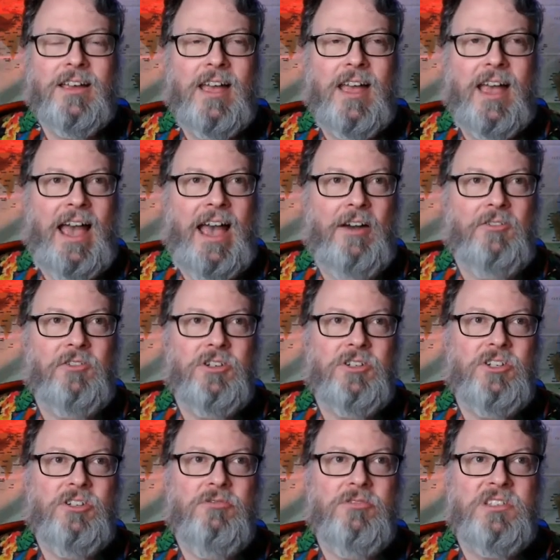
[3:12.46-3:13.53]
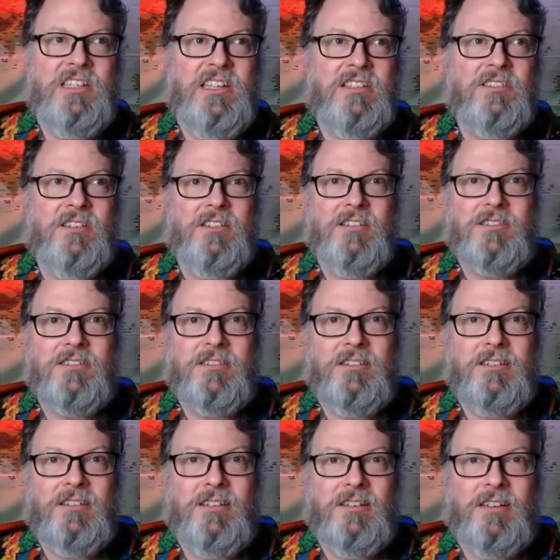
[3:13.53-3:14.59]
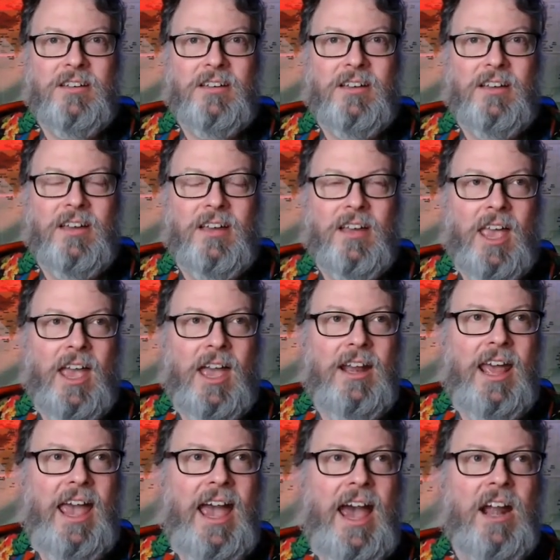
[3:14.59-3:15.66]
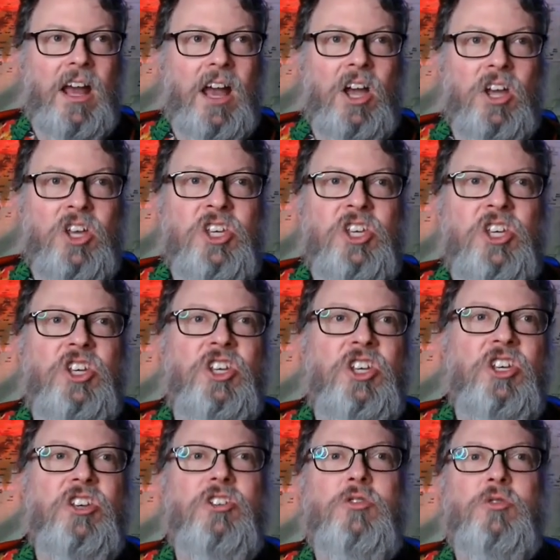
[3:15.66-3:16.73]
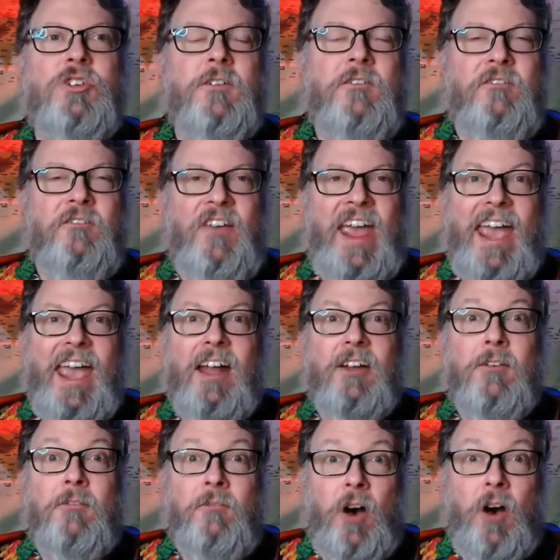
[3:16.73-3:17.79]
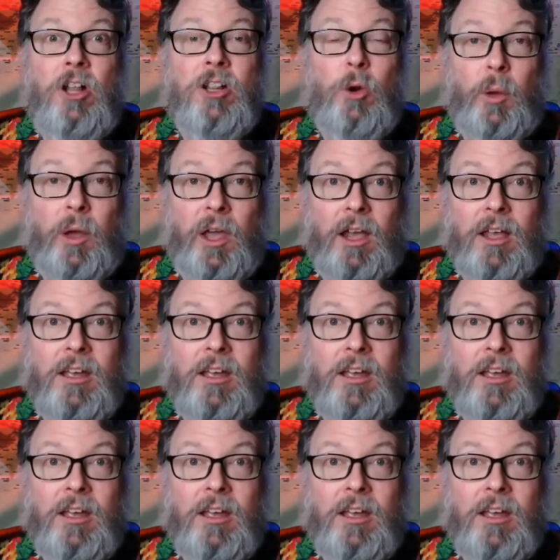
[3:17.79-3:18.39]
after 2 seasons. And it had a huge fan following,